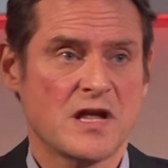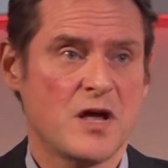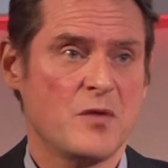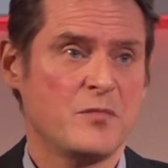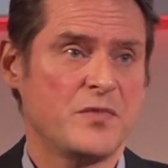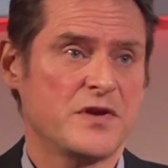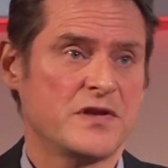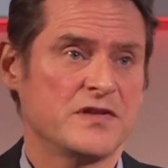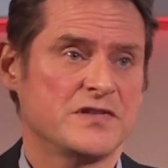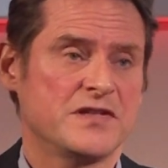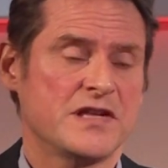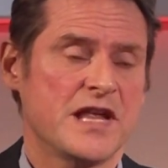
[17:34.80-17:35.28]

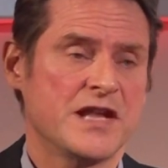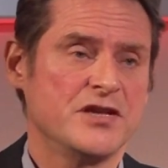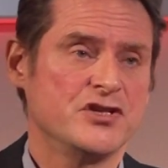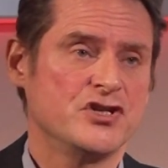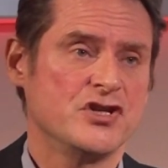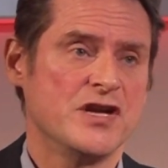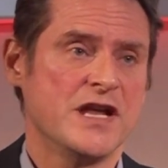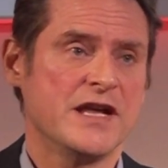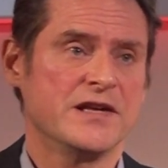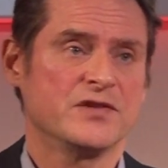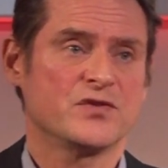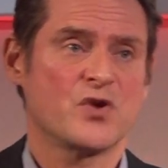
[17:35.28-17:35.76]
down because the
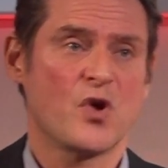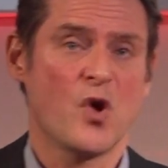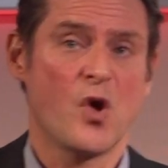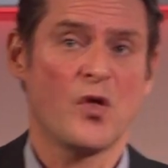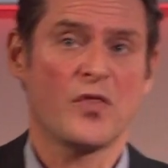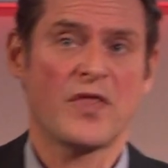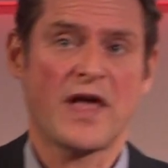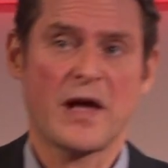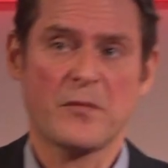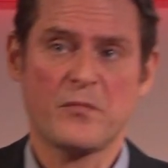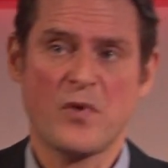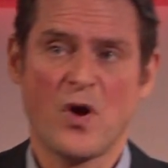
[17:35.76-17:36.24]
engineer's
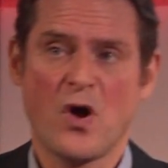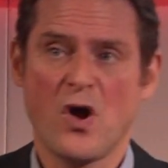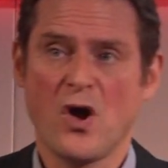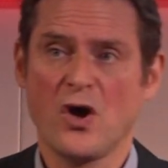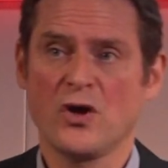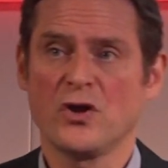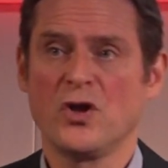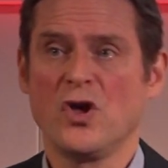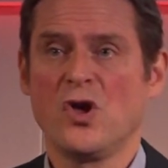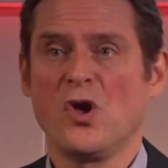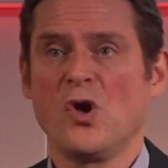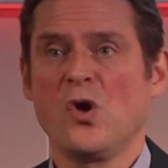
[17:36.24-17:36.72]
got that
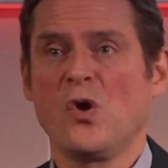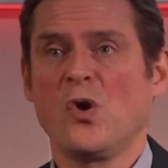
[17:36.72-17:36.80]
part,